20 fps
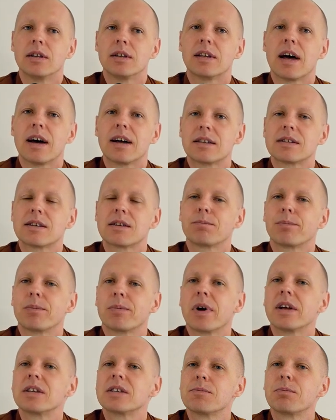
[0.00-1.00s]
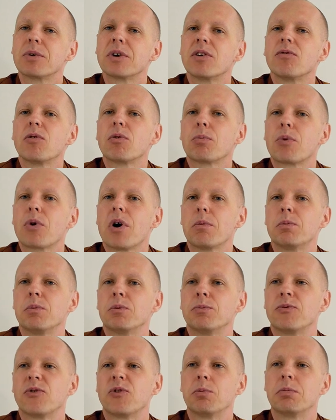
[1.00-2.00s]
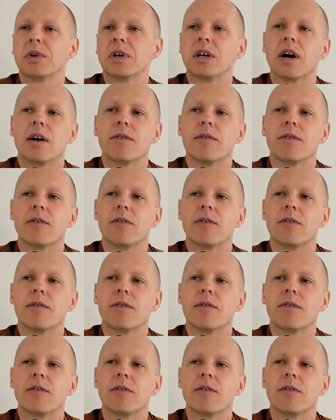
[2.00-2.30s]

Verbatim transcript: That's a, it's a bit of a problem for me.